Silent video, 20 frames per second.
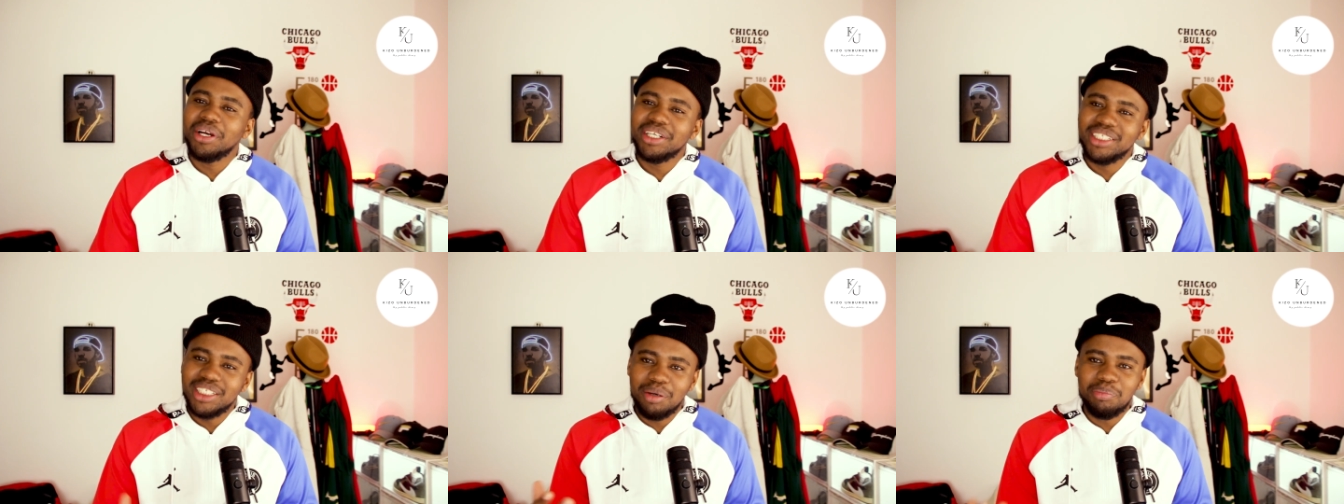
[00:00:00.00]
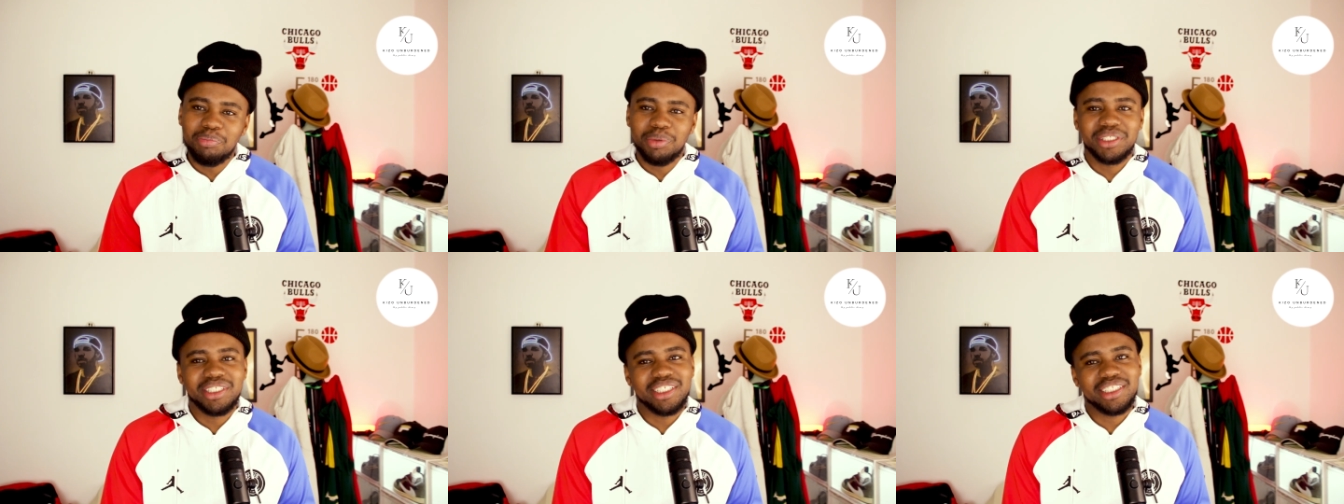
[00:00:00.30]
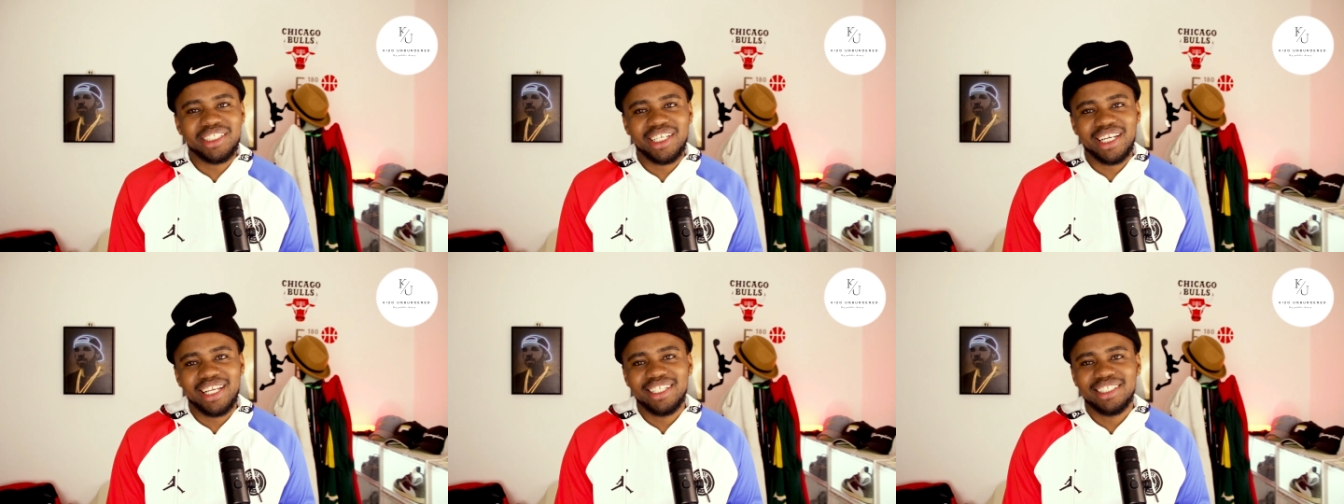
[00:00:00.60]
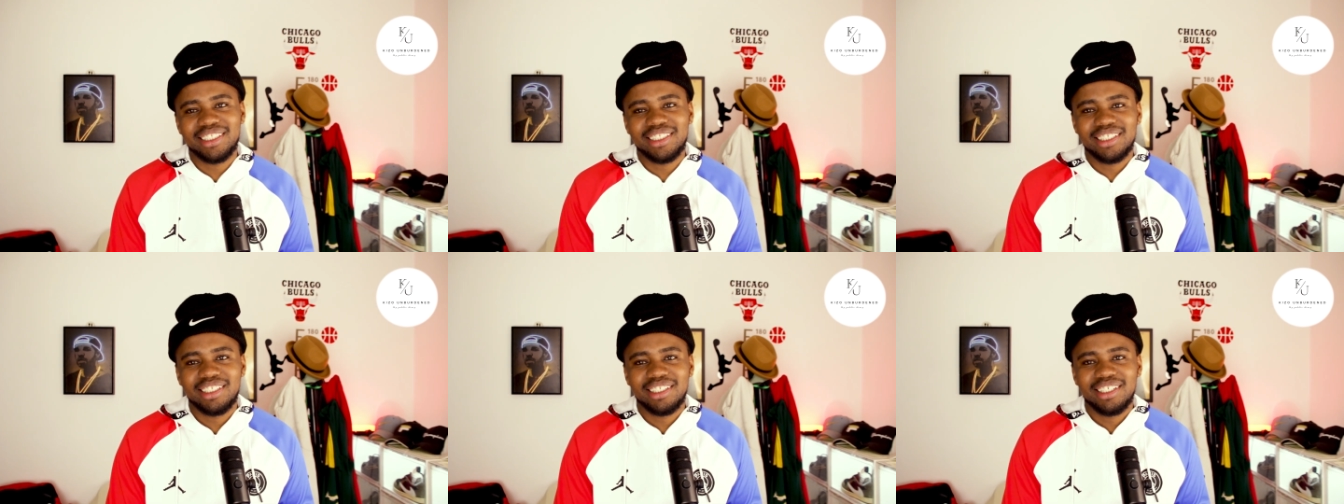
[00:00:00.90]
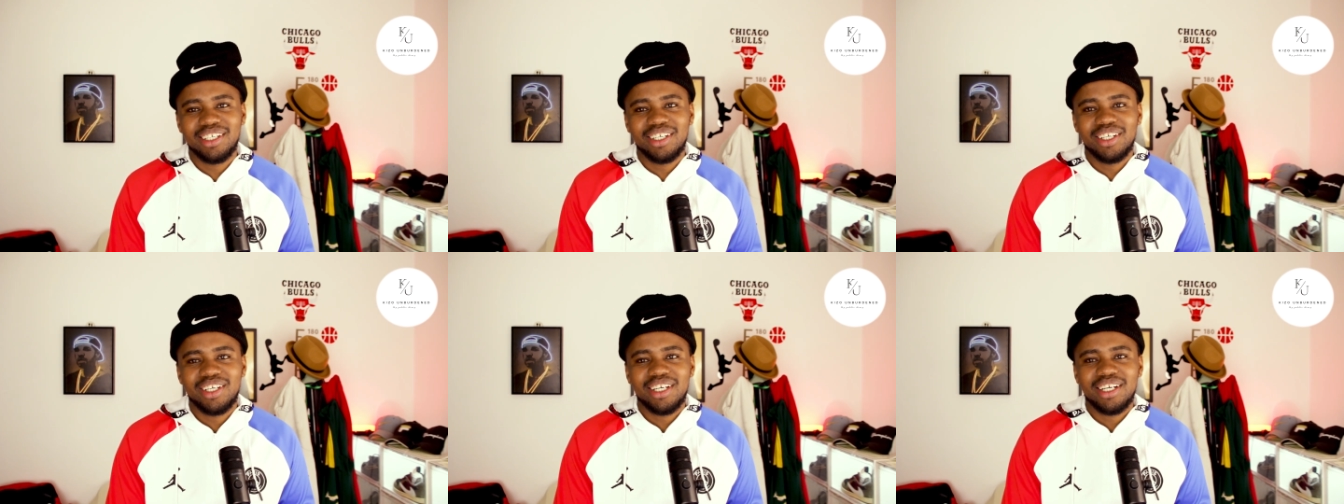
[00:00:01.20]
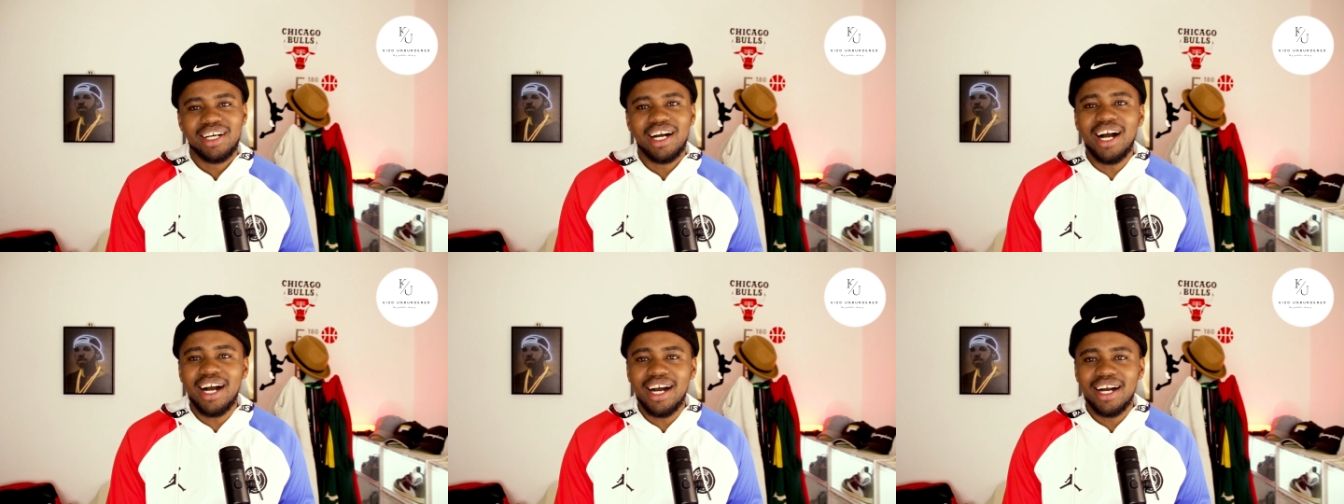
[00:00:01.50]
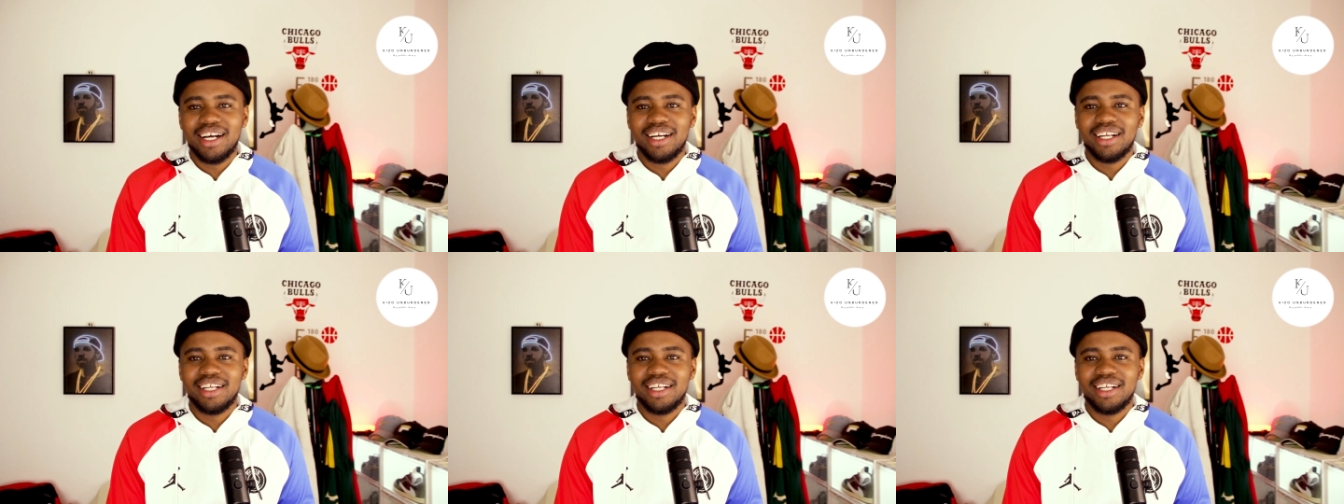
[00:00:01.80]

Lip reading: jump on the trend. Ah,